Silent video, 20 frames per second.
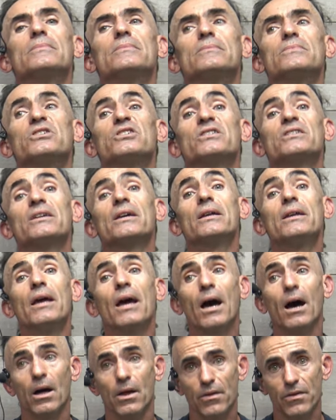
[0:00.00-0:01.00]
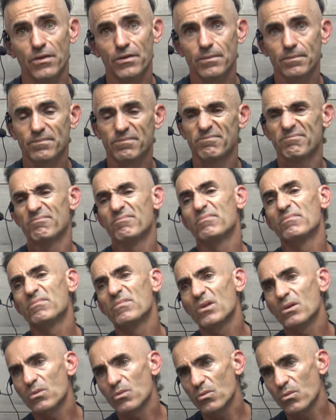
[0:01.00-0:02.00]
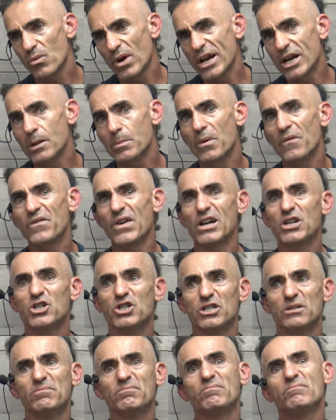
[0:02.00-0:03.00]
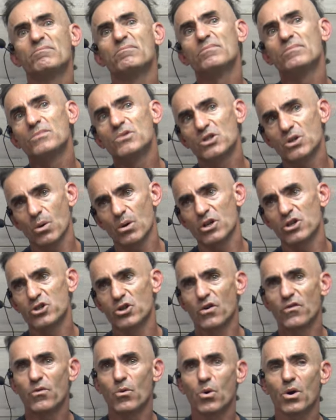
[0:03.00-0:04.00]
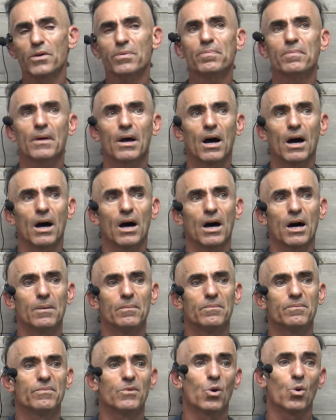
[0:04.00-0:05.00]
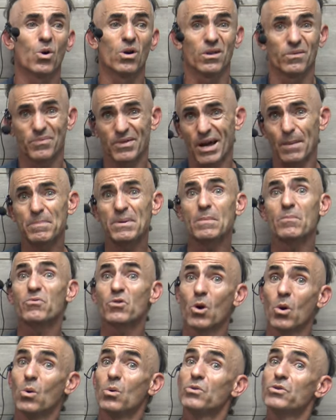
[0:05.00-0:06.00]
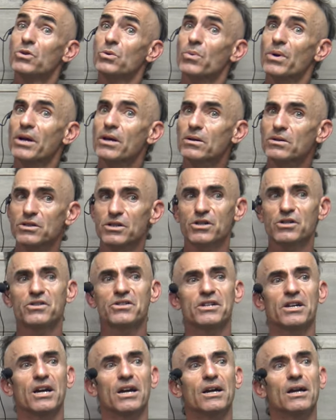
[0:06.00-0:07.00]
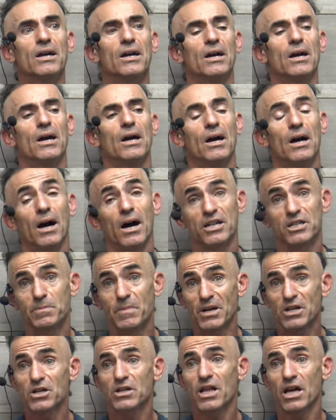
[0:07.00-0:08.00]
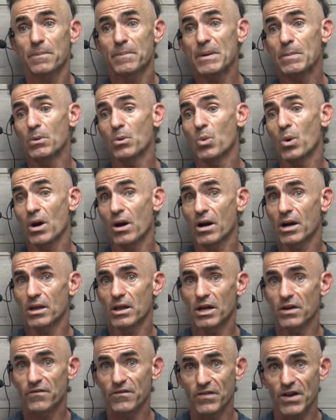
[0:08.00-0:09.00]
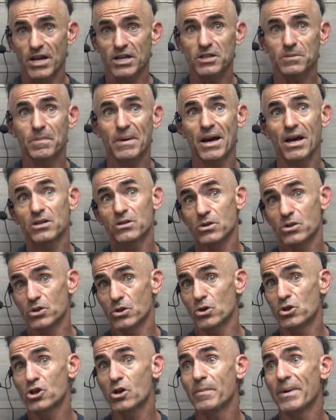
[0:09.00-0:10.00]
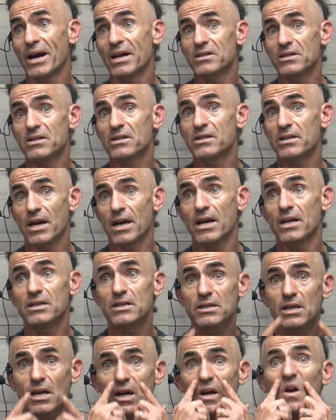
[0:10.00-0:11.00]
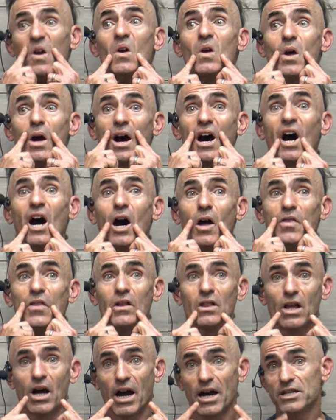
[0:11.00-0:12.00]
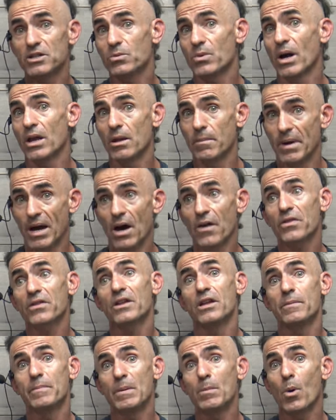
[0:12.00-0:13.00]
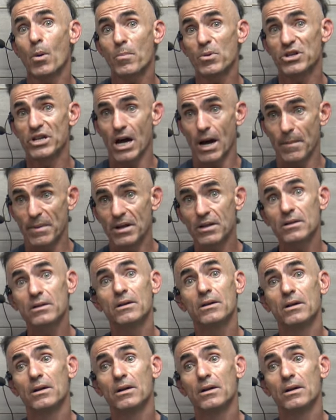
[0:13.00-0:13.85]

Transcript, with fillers: skin health, wrinkle prevention, so on and so forth, or not being prone to wrinkles, I should say, especially a lot of people wearing a lot of face masks or surgical masks these days, the lines around the mouth tend to be more predominant.